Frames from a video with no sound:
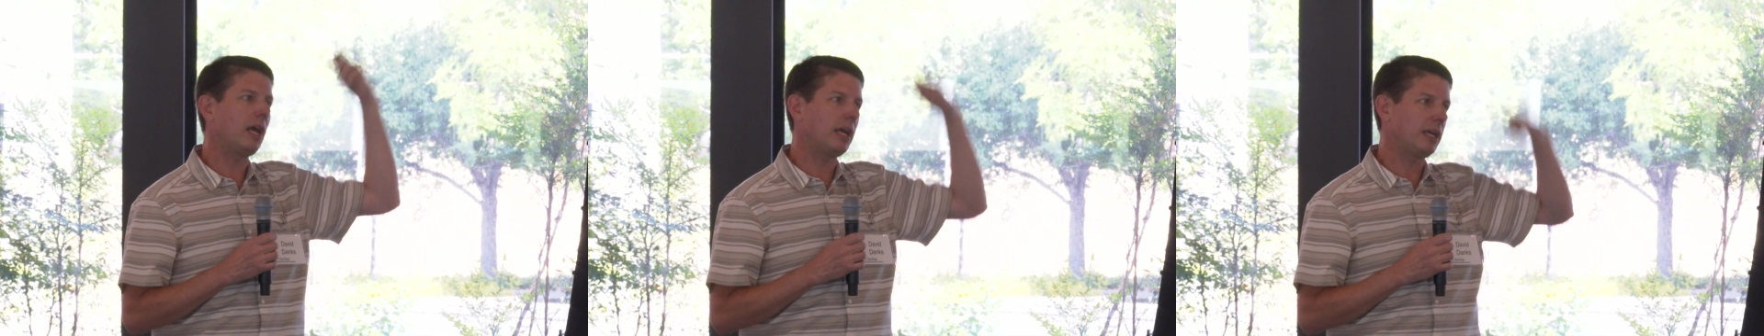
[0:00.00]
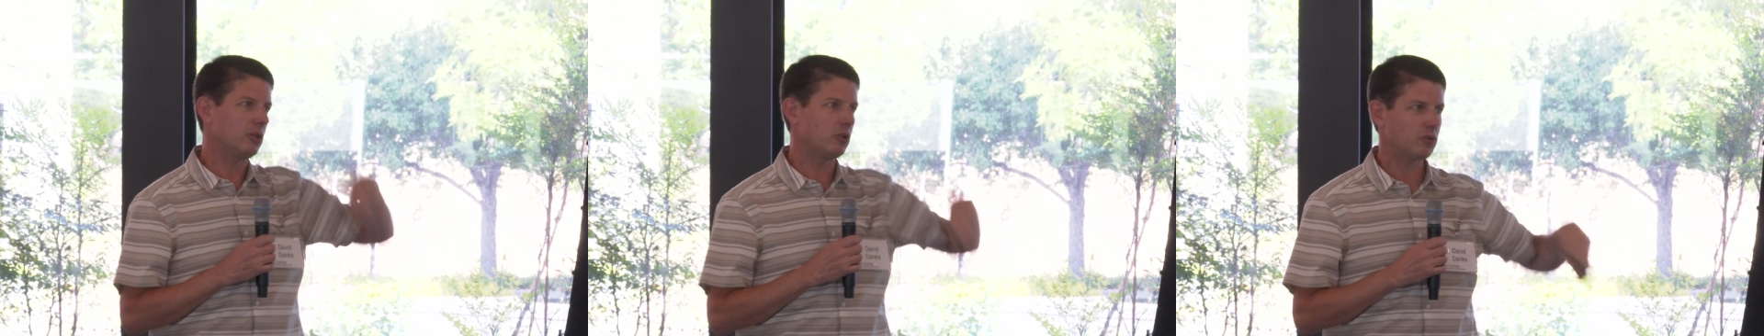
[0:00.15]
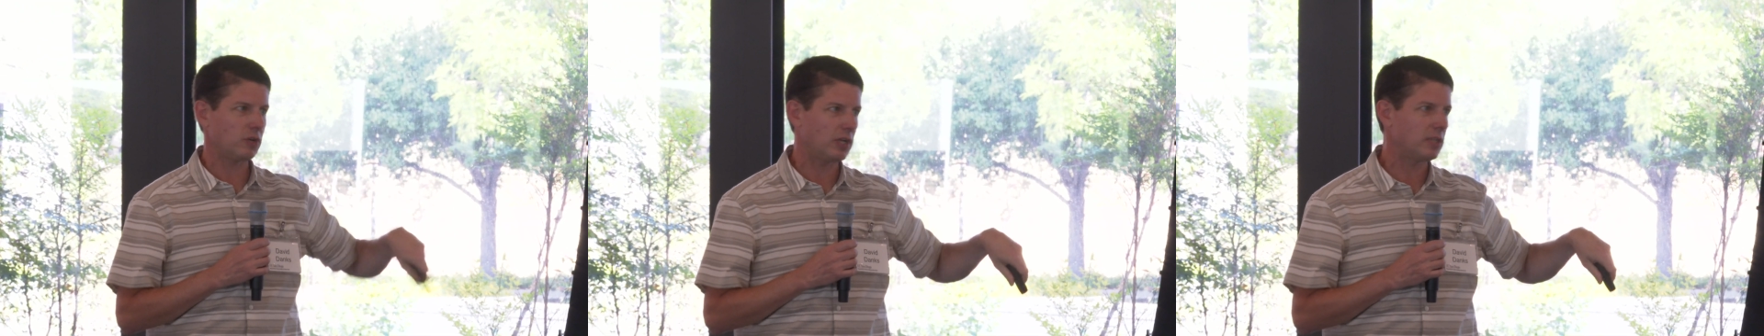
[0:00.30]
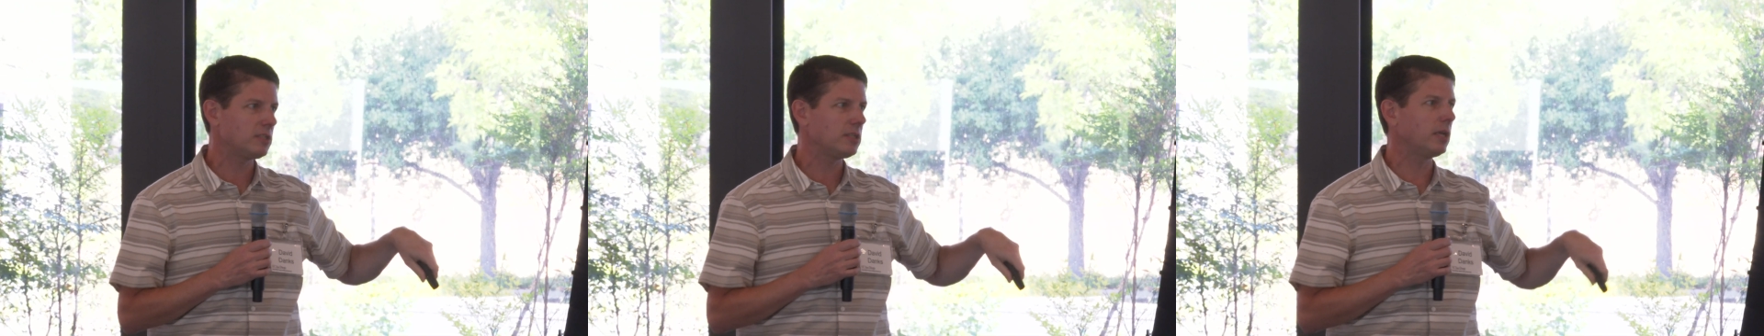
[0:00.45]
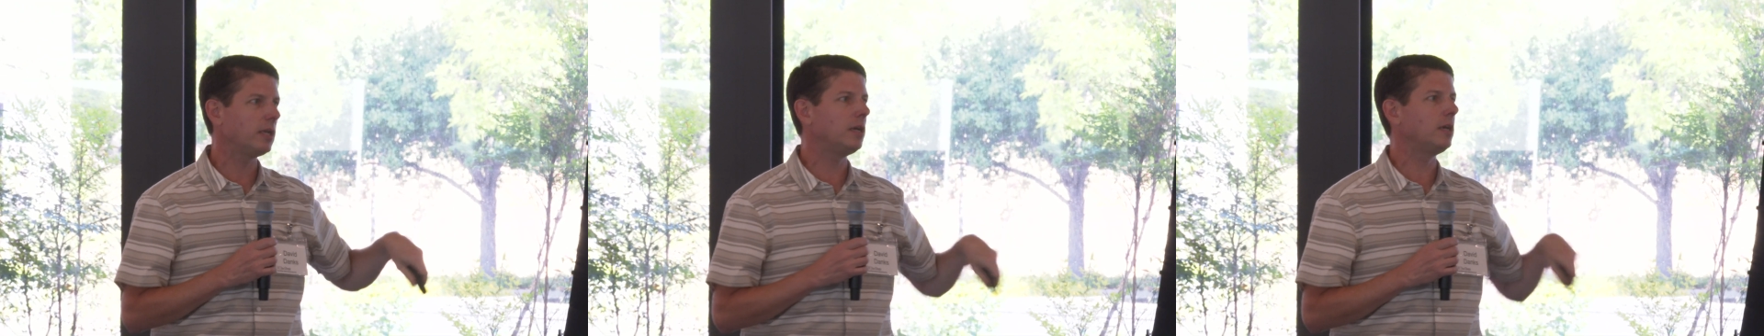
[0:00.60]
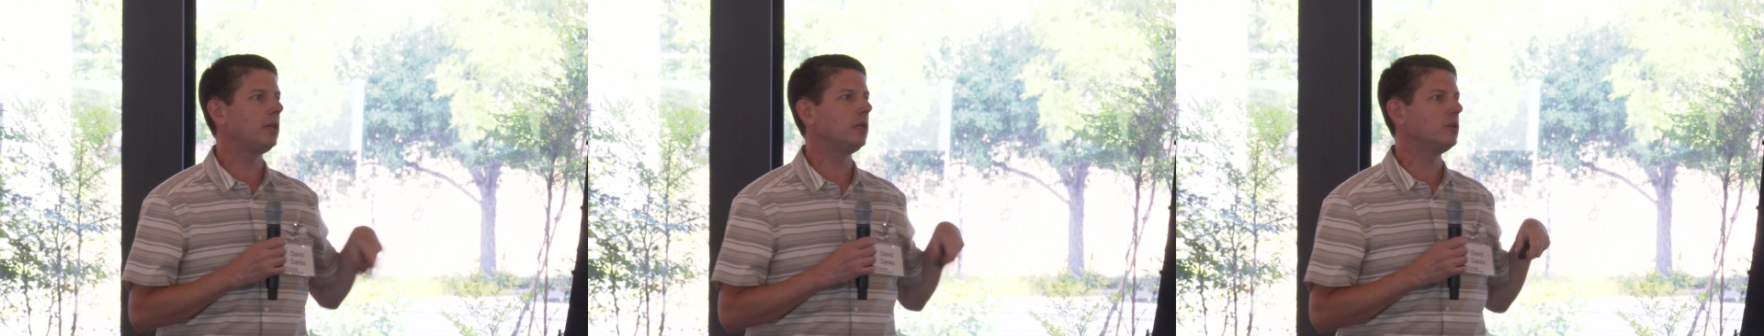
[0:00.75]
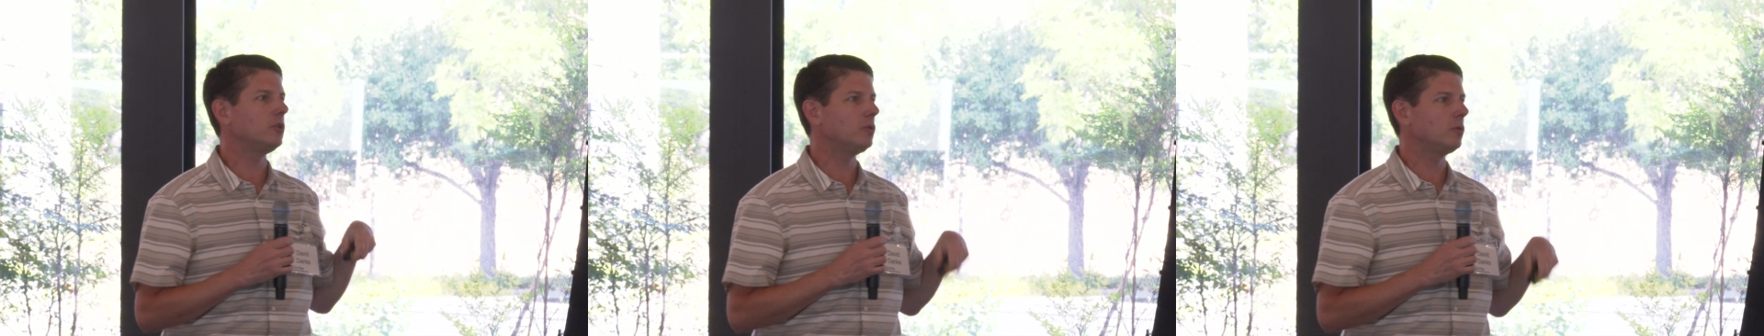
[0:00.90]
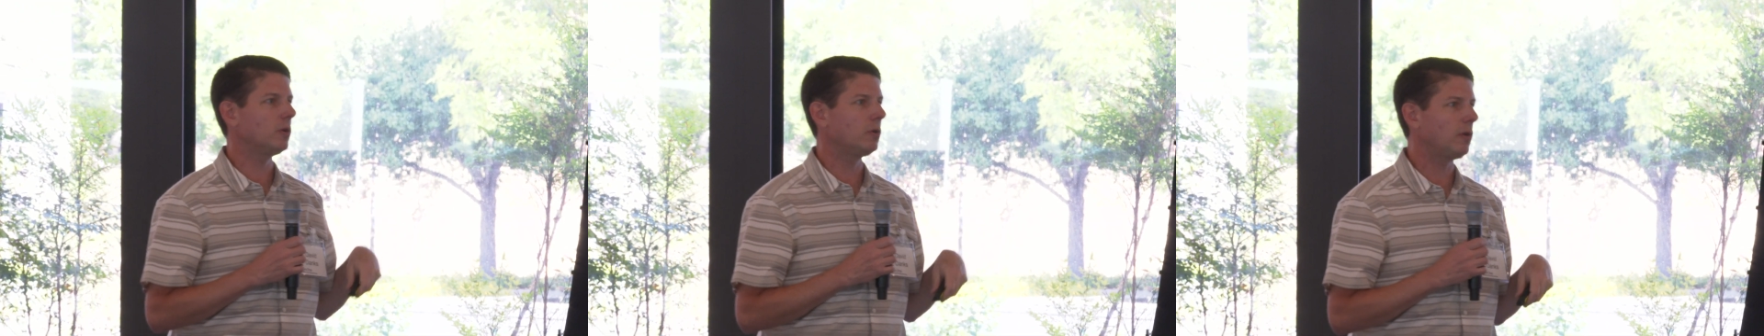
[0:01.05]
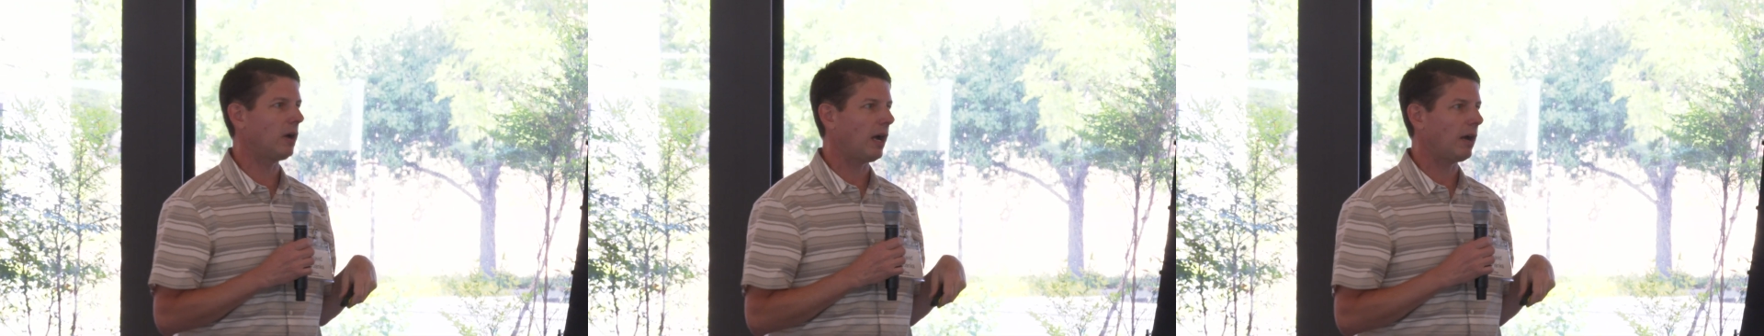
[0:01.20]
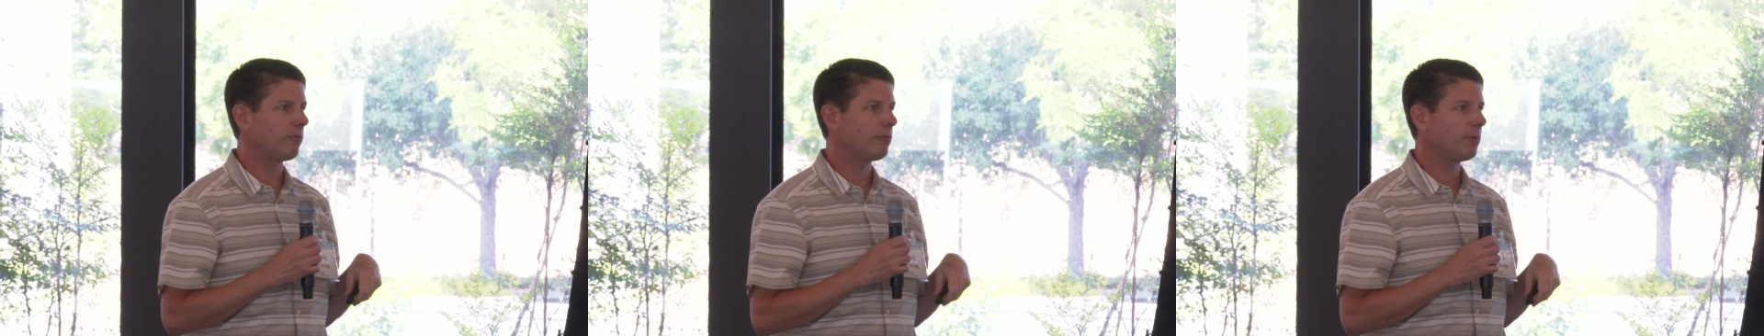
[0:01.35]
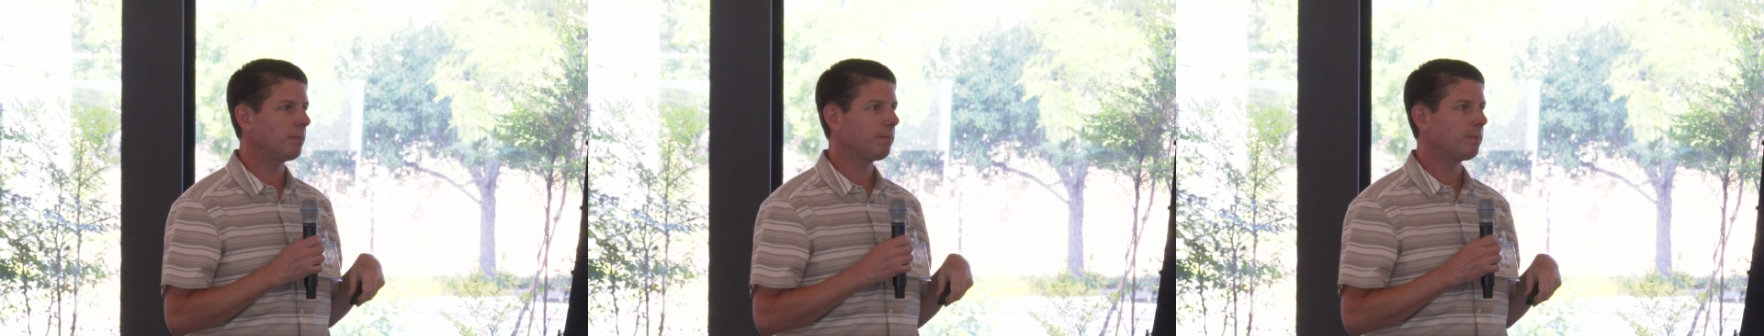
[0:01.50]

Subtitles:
I can translate it into a graph.